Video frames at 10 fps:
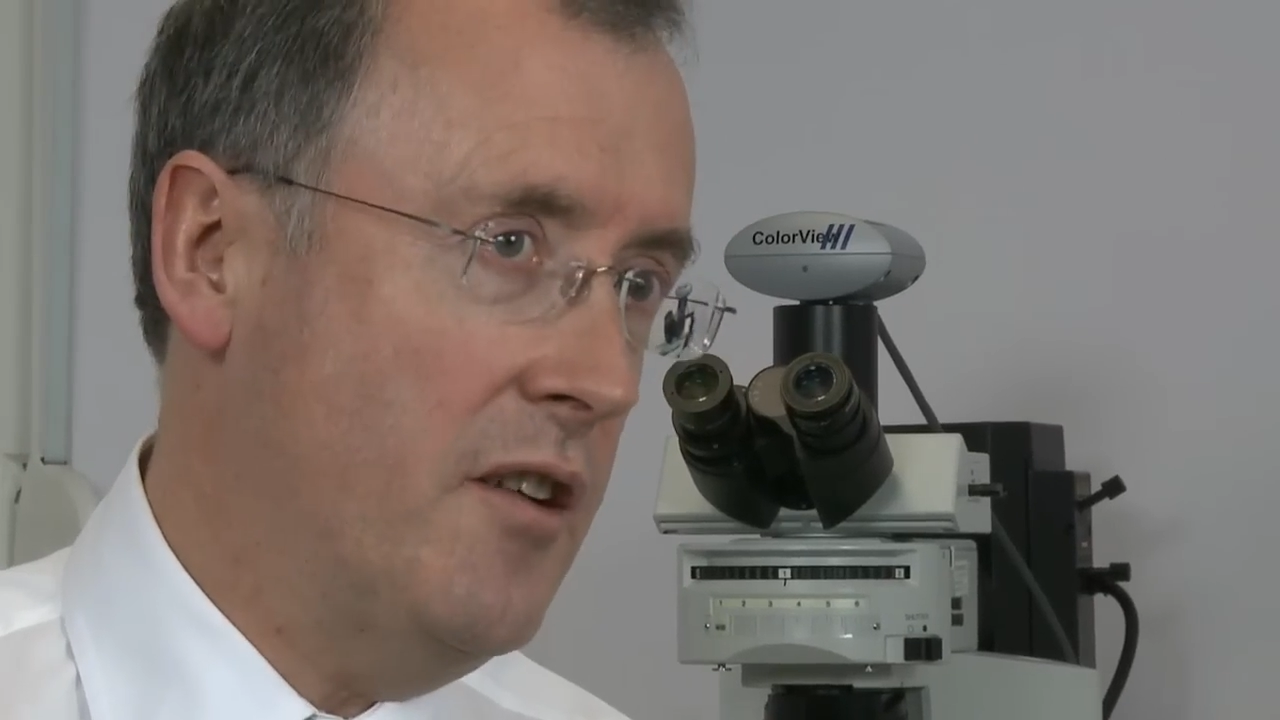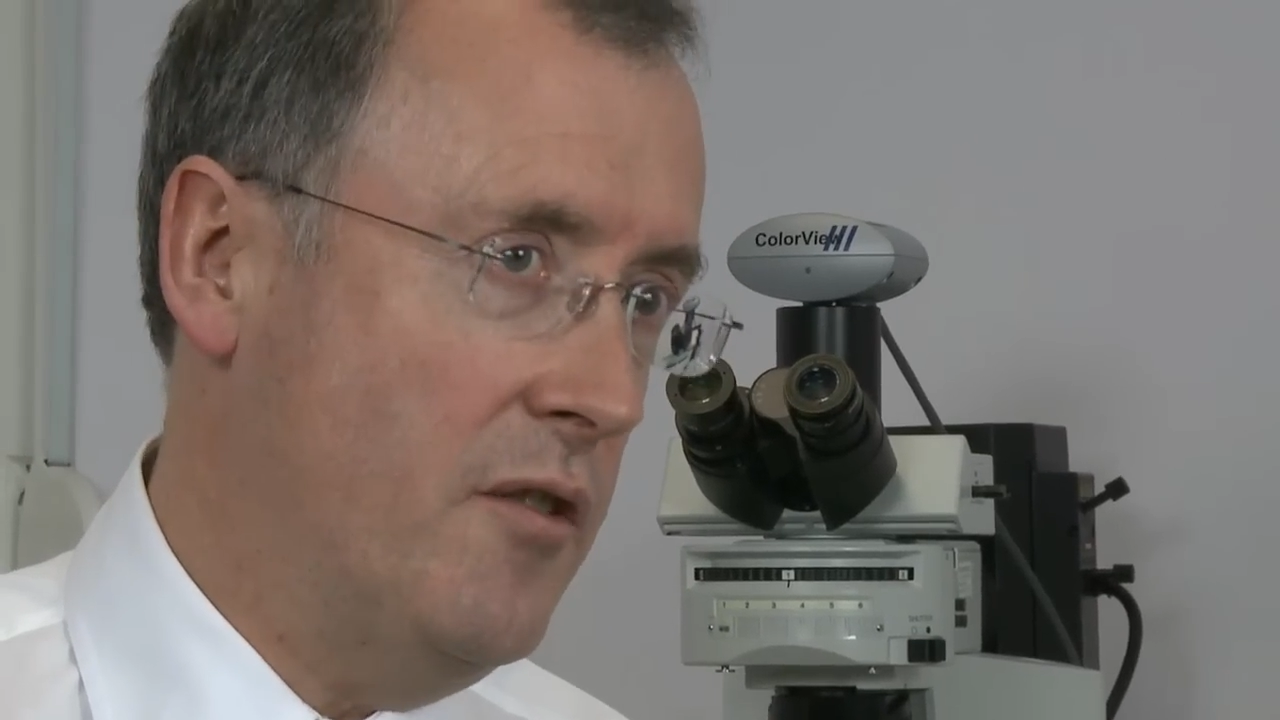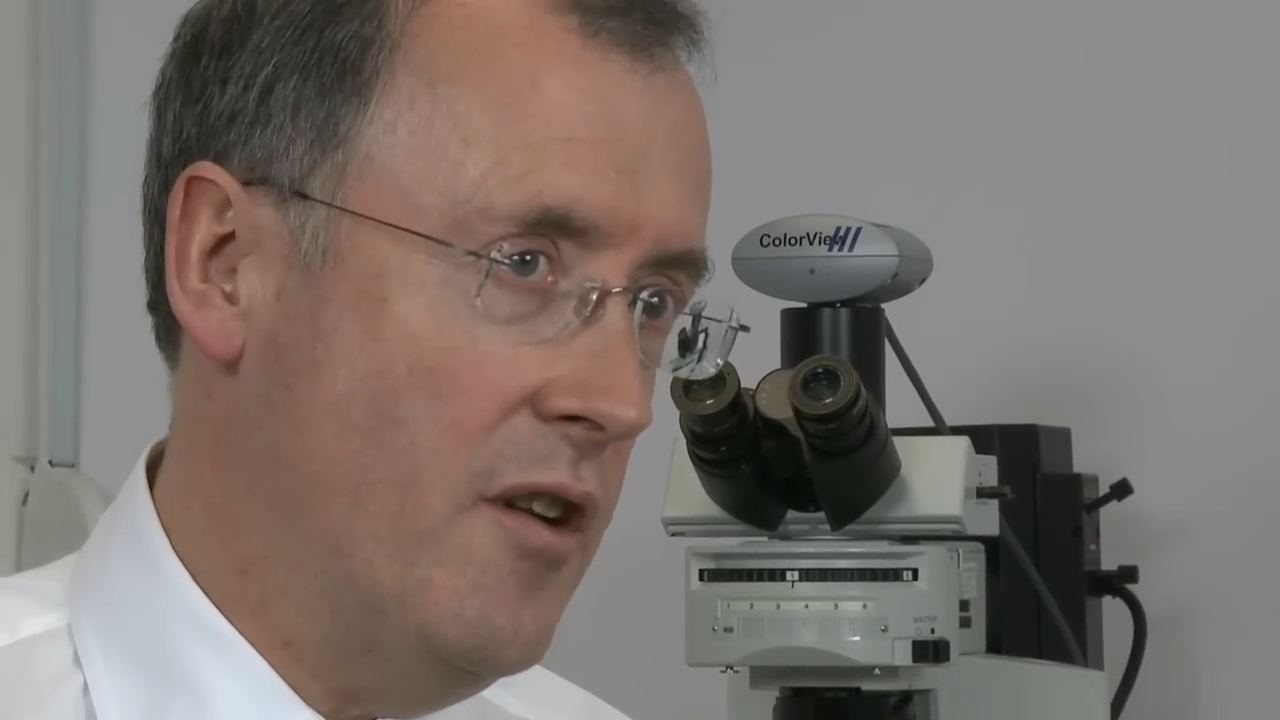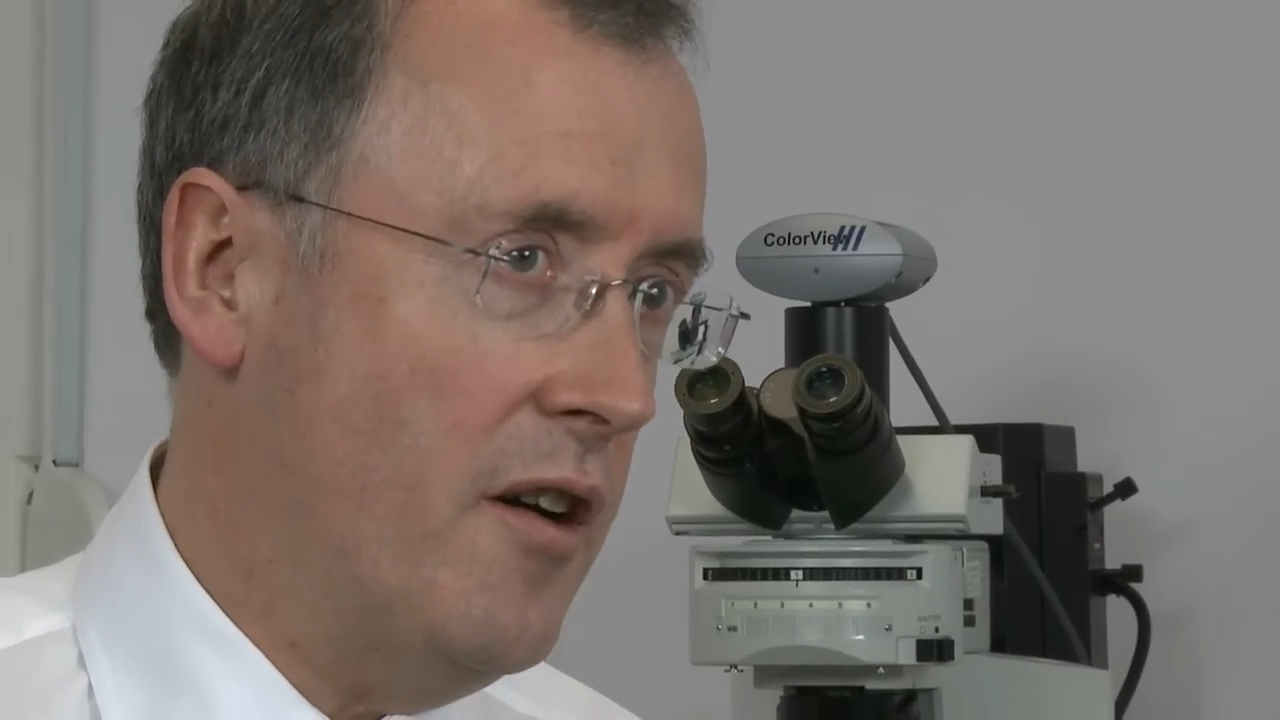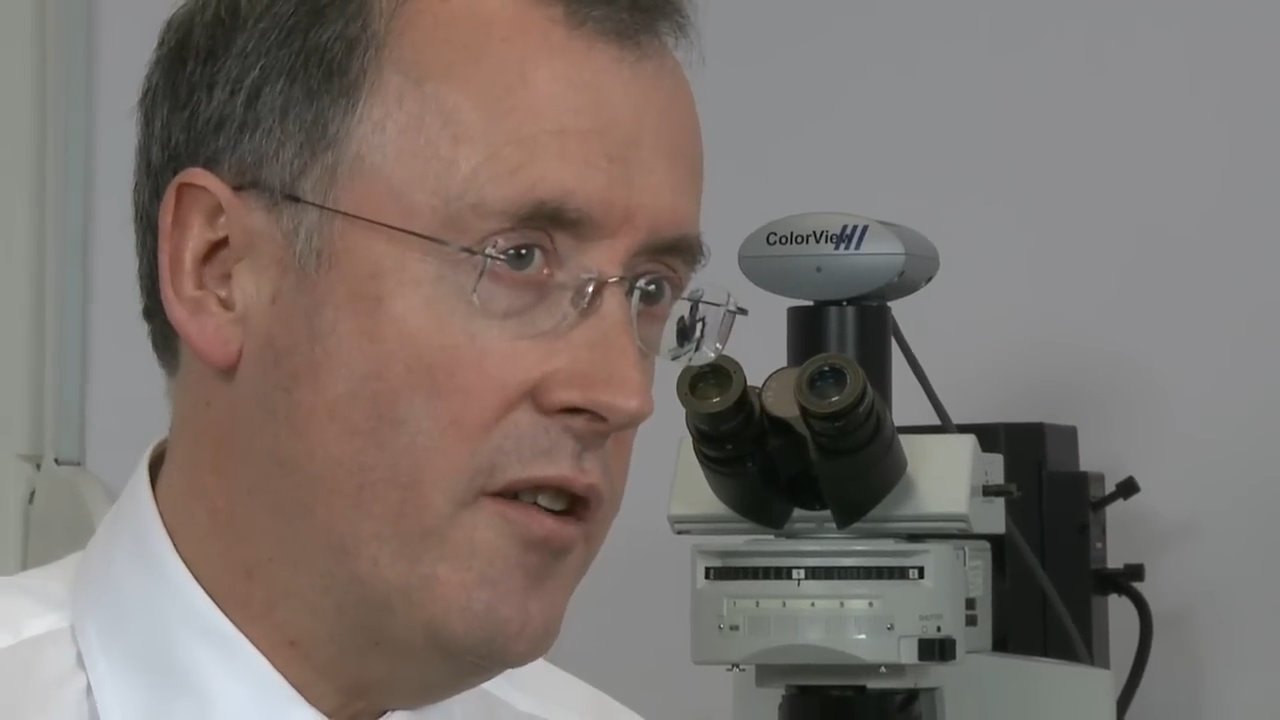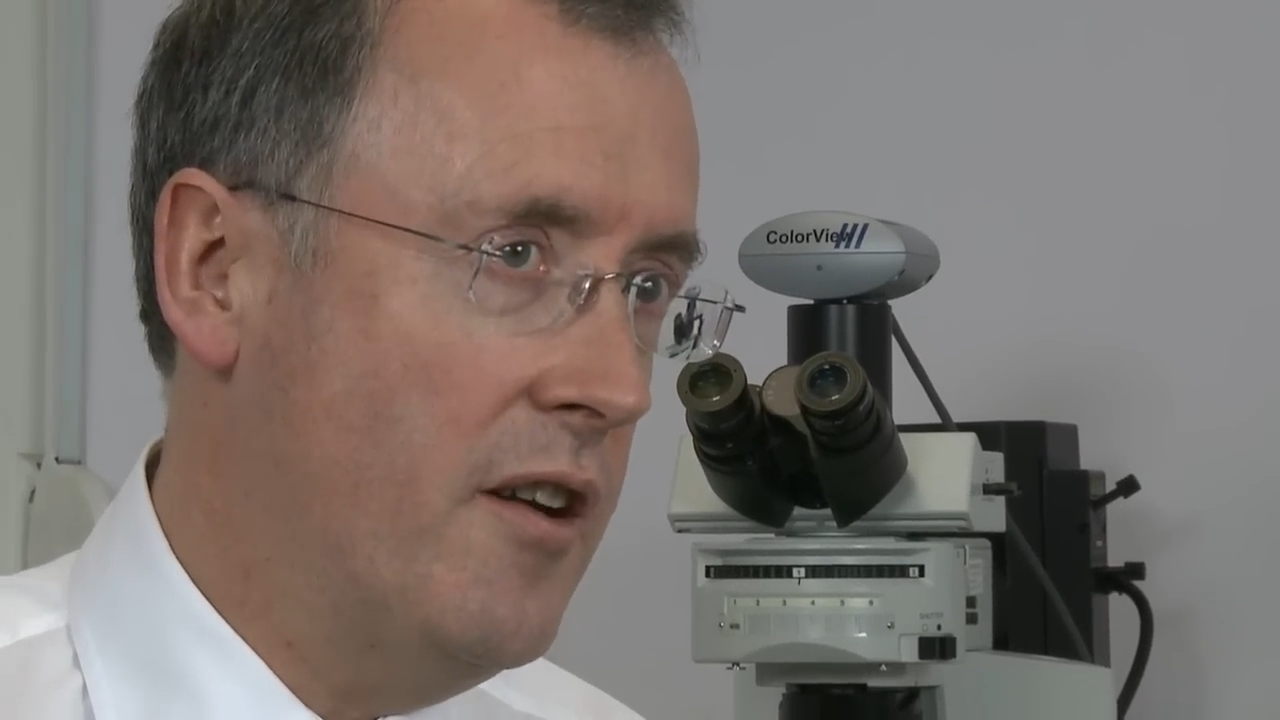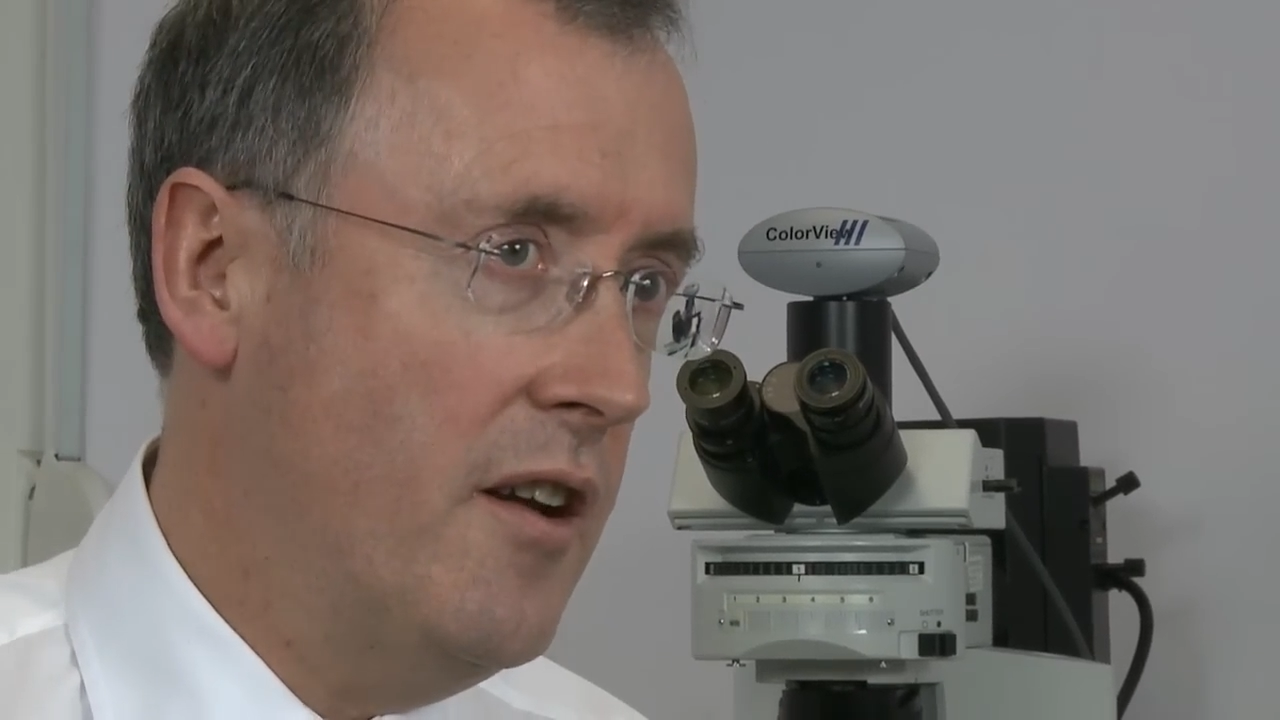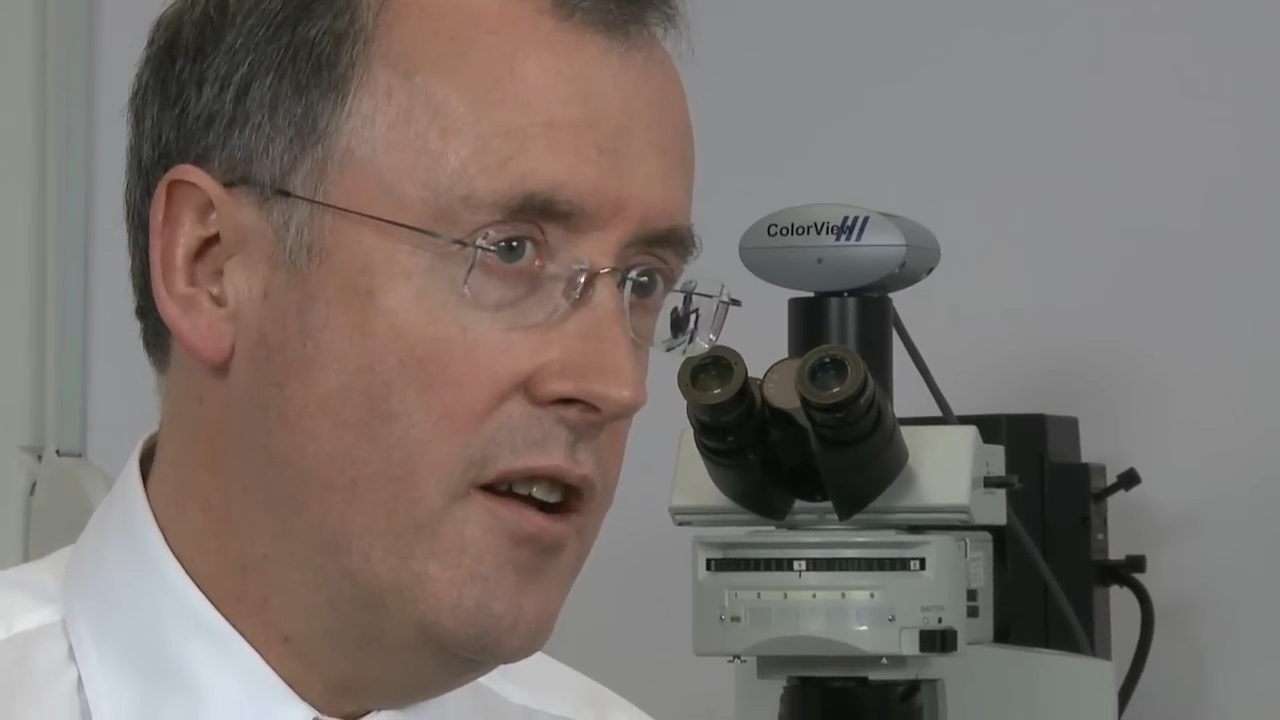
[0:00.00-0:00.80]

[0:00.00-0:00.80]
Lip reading: or not.